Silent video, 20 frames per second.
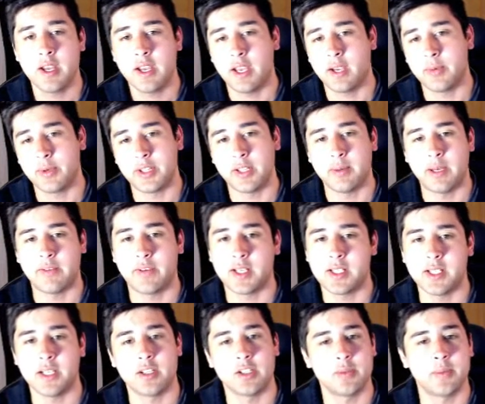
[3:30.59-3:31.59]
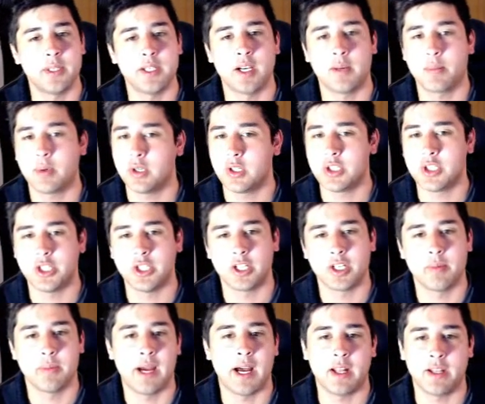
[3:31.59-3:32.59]
and with him having a Diggersby, a Persian, a
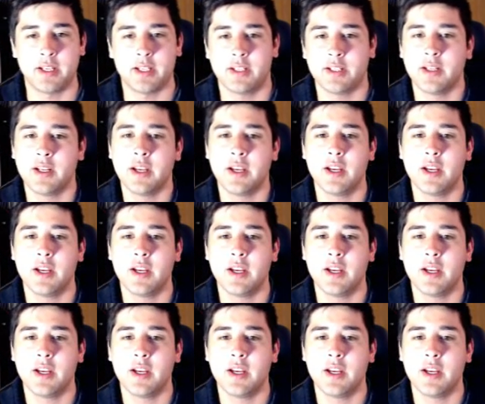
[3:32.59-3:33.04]
Cabalion,